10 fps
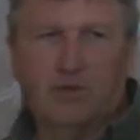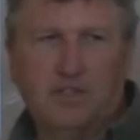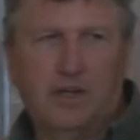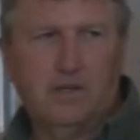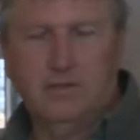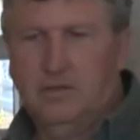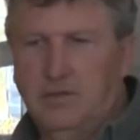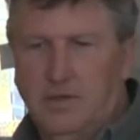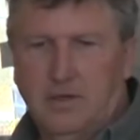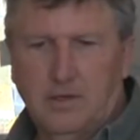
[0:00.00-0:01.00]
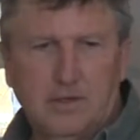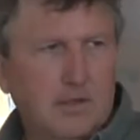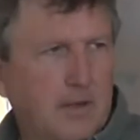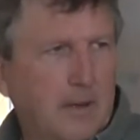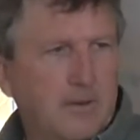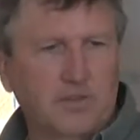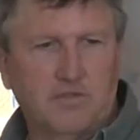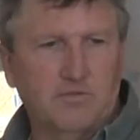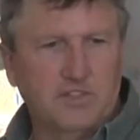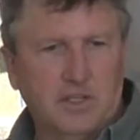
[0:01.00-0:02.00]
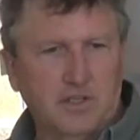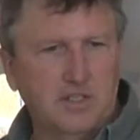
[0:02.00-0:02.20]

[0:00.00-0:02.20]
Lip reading: because it turned out that